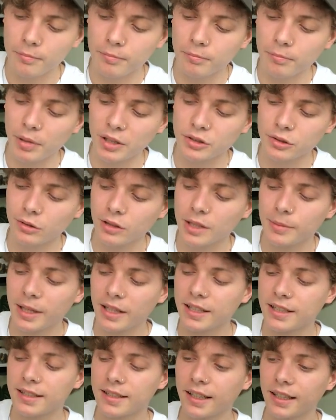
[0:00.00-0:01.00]
by talking about
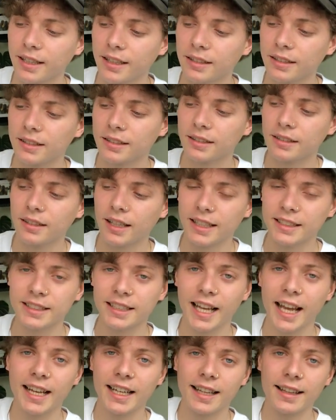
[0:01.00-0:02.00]
these things and
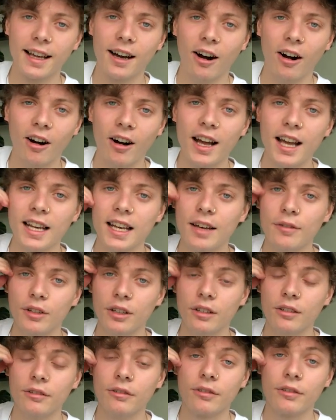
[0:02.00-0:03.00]
getting at that higher
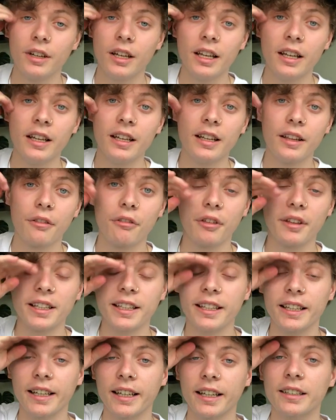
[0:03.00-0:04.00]
level of
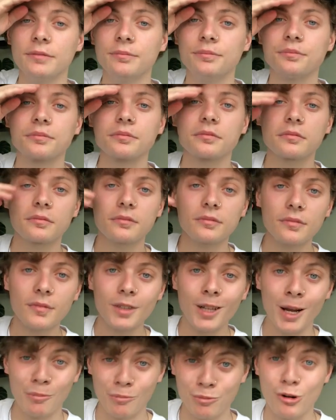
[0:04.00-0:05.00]
thinking
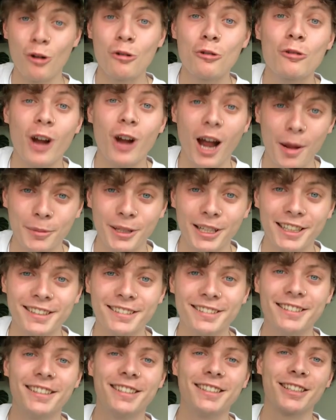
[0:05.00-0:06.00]
and programming
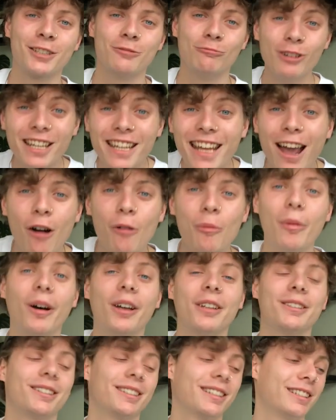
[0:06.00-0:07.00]
can really help
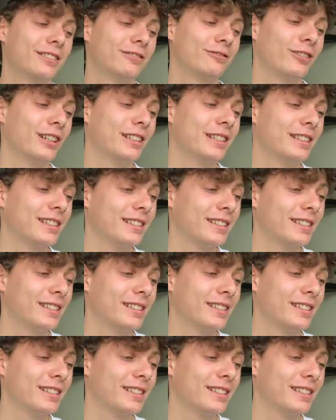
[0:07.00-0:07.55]
us, right?